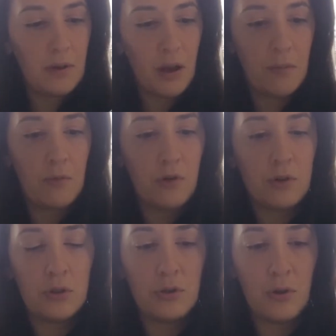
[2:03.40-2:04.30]
I'm going
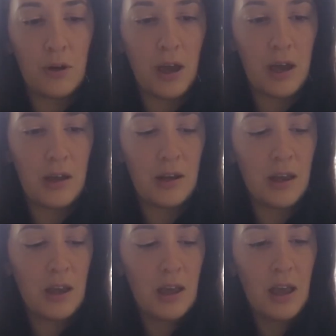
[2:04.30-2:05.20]
to go ahead
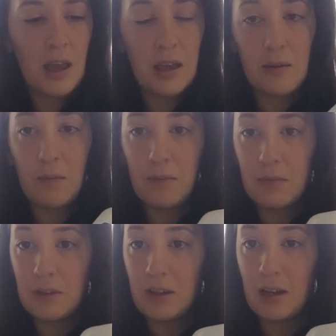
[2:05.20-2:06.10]
and
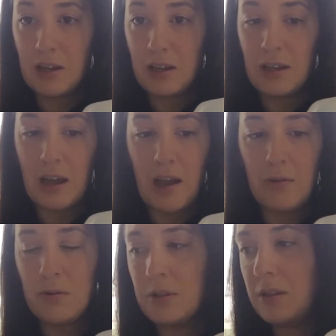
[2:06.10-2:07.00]
cut it
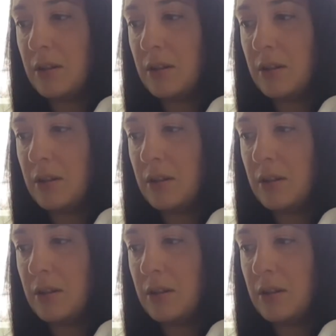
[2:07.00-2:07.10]
out.